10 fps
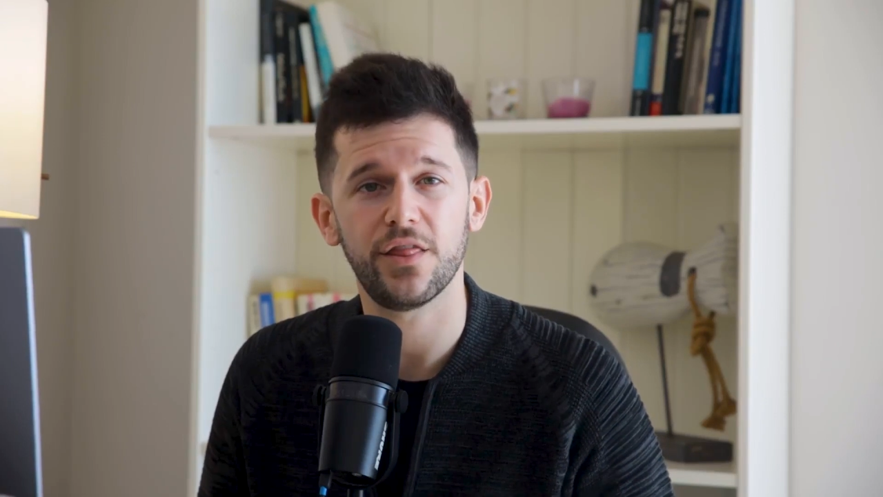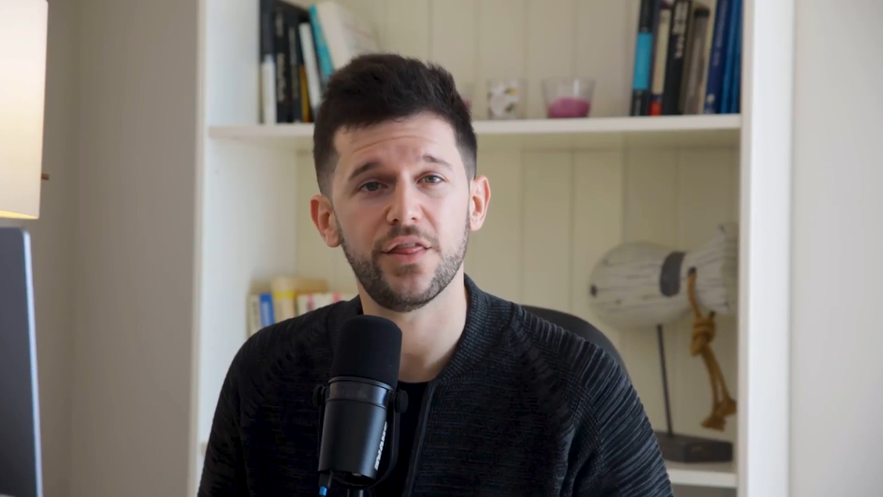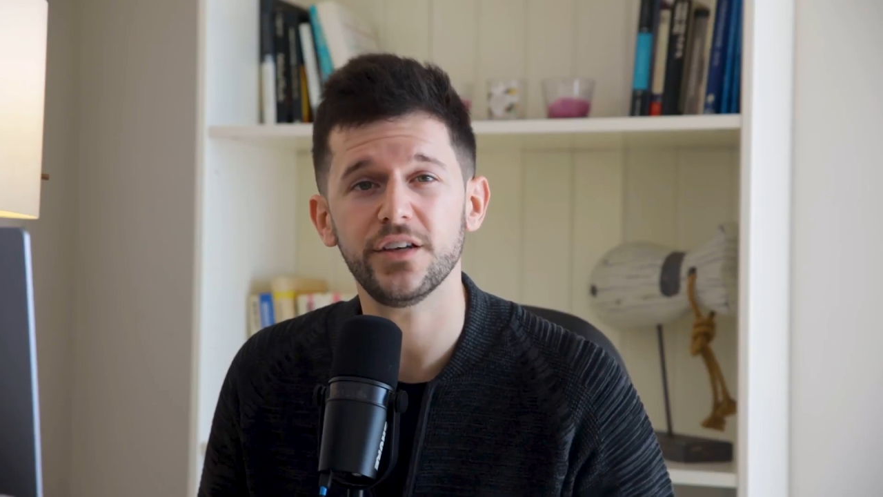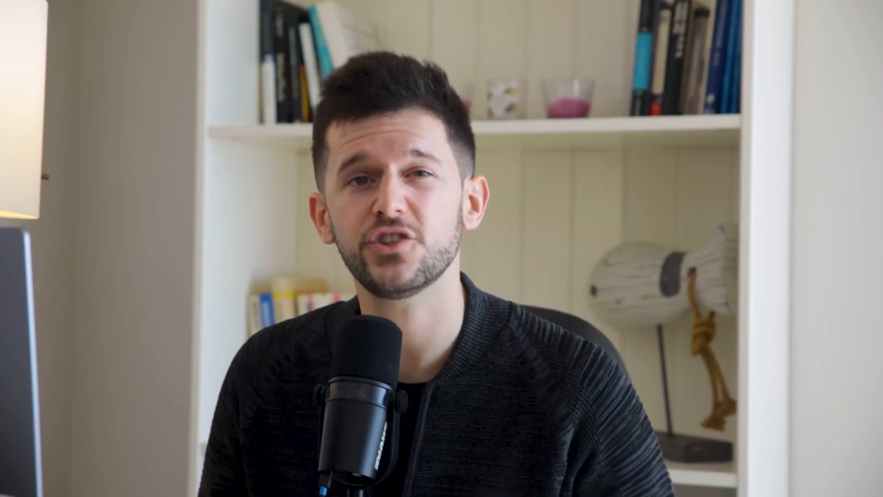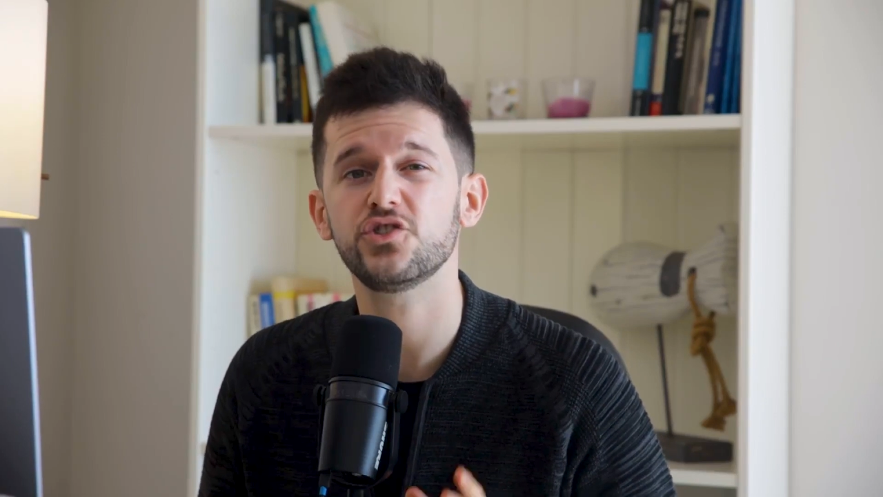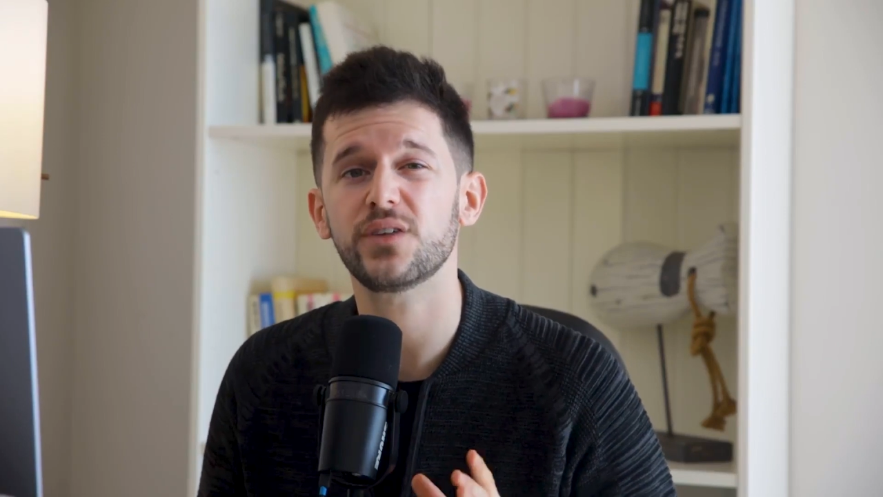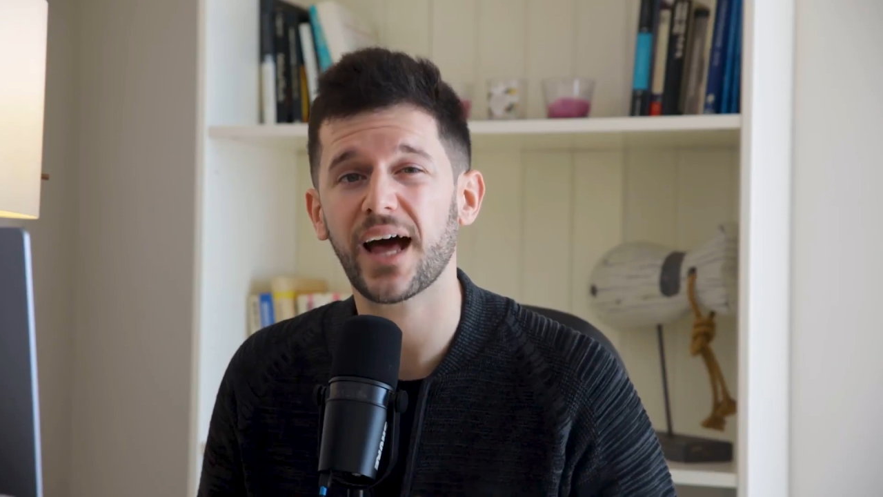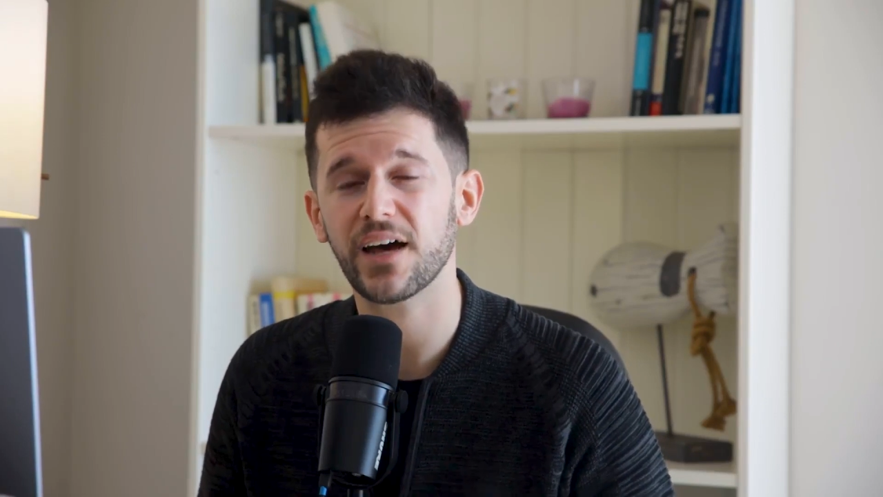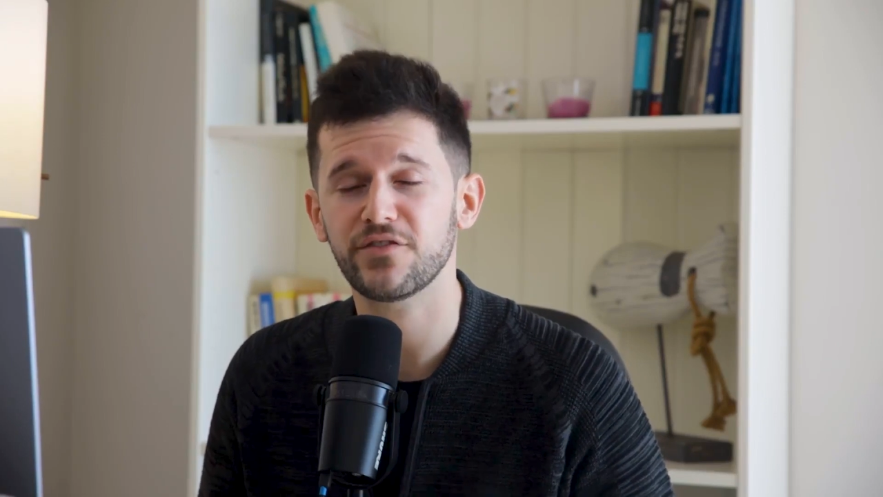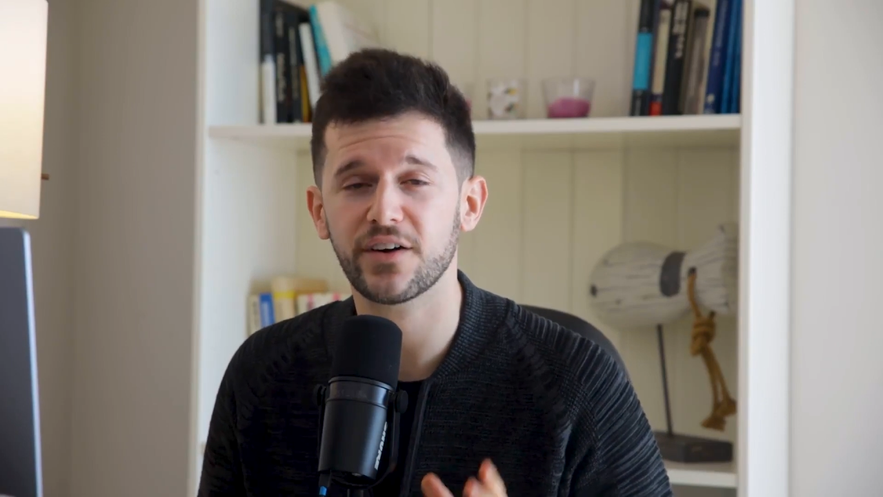This should
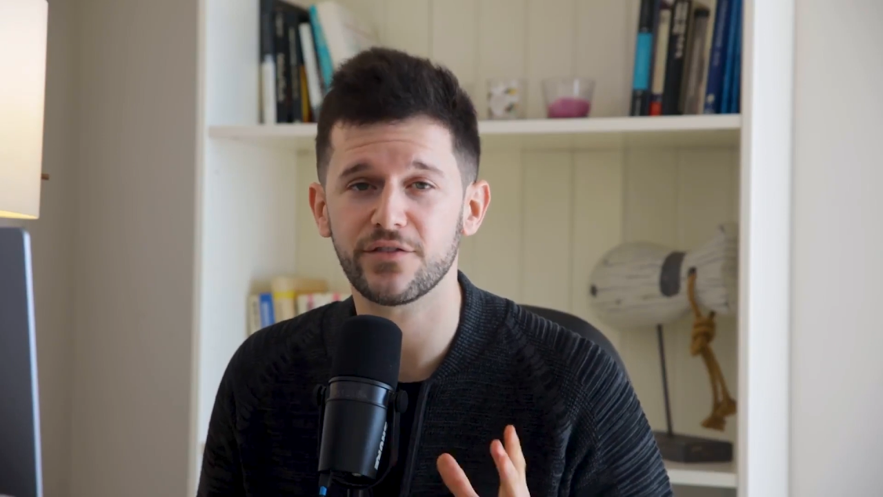have a